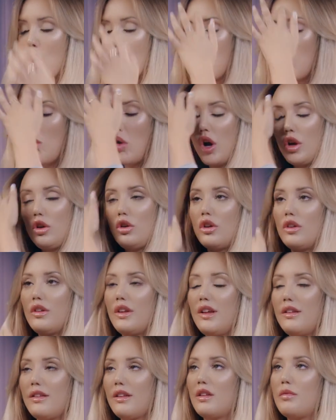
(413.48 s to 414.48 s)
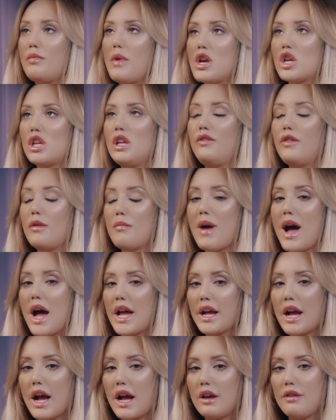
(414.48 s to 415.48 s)
What it does is, especially for my
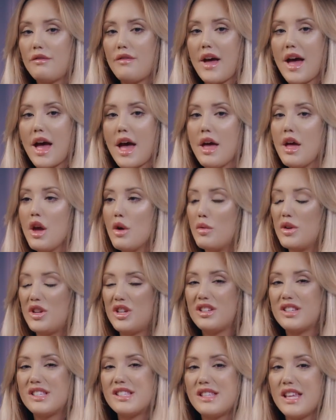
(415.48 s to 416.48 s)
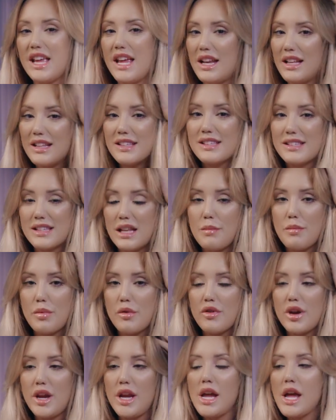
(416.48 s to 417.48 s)
kind of hair, which is thin and
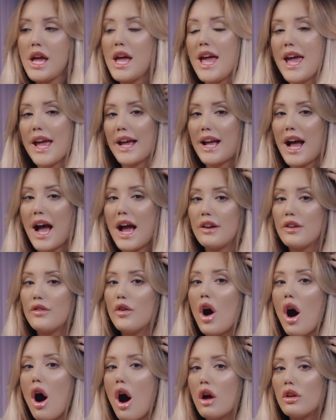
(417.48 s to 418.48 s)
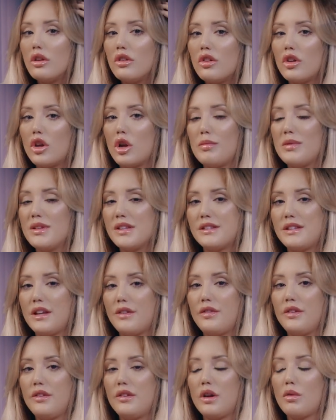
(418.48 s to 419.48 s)
slippery, it kind of hardens it up and
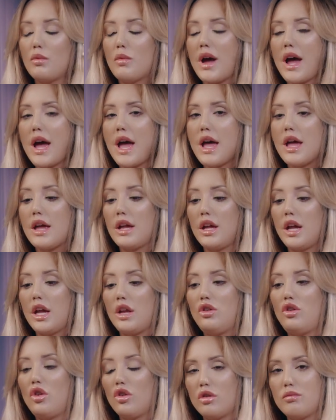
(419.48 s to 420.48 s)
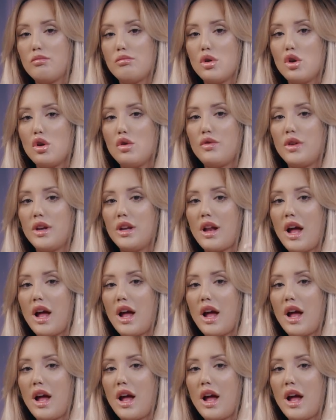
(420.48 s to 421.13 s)
stiffens it where it doesn't move and it